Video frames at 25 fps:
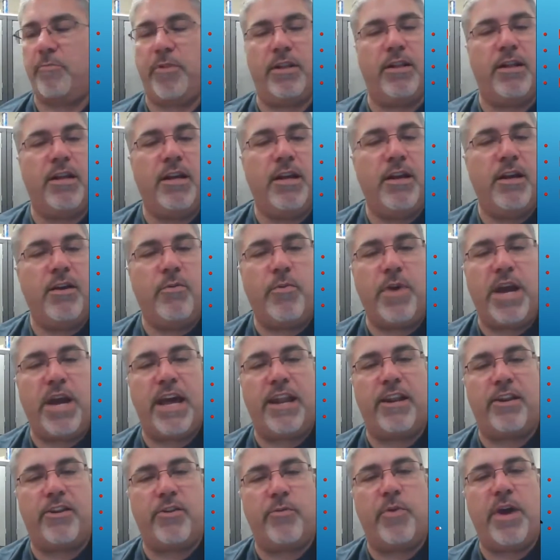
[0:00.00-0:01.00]
But we
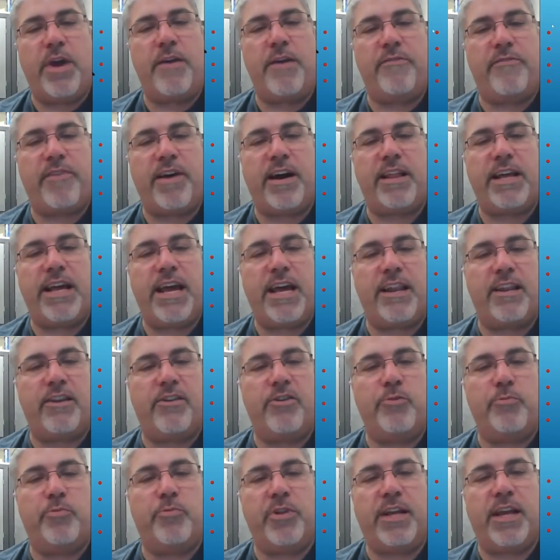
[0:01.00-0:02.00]
finally had to
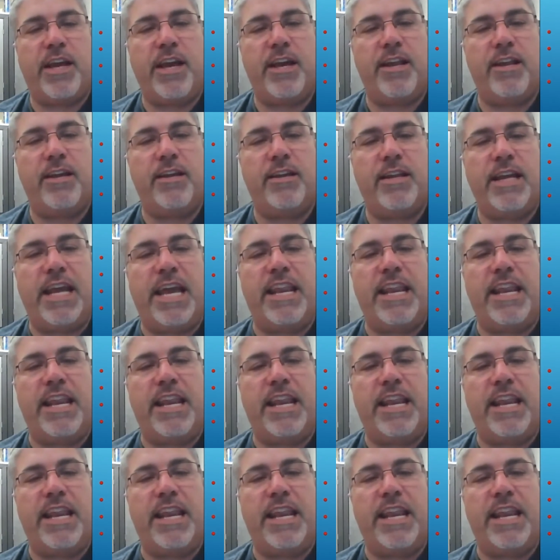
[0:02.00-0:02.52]
duplicate it,